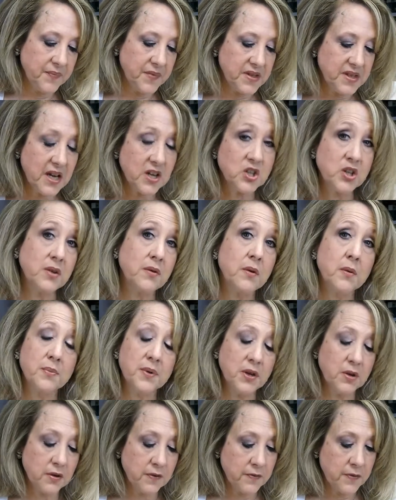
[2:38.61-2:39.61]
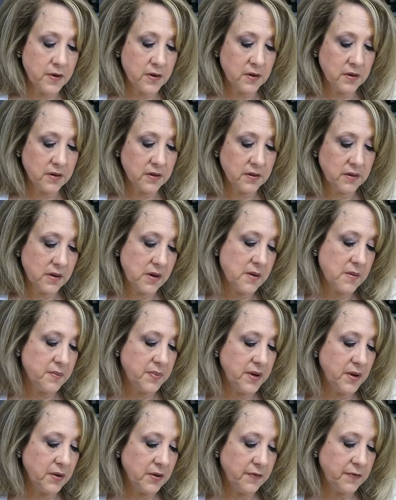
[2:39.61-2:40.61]
It's actually a beautiful,
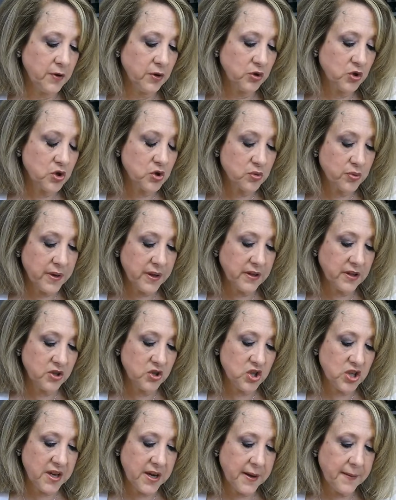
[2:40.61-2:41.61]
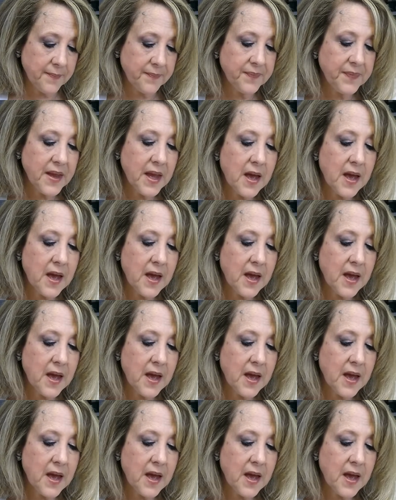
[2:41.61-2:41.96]
beautiful trilogy.